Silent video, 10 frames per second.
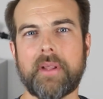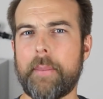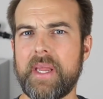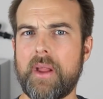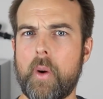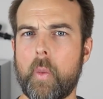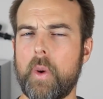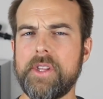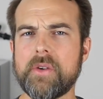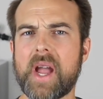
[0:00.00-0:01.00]
let me know,
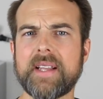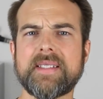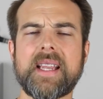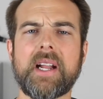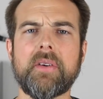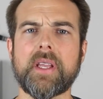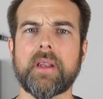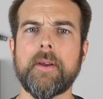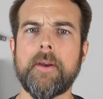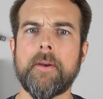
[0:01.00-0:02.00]
what are you guys
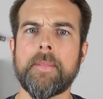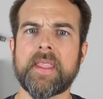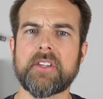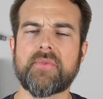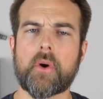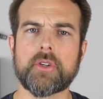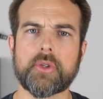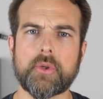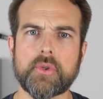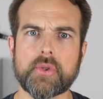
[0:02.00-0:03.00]
carrying as far as
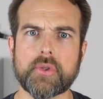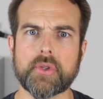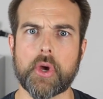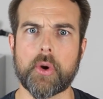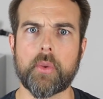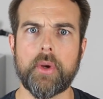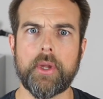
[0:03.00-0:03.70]
holsters go?